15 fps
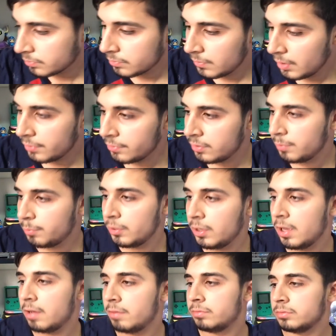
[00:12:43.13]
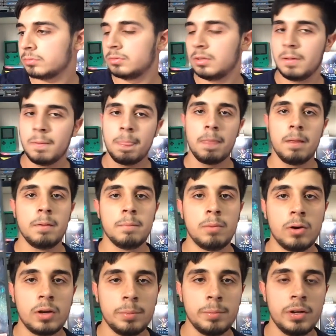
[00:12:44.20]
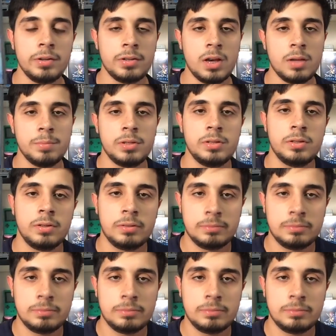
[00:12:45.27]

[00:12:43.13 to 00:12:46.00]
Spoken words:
Next up we have Pokemon Diamond.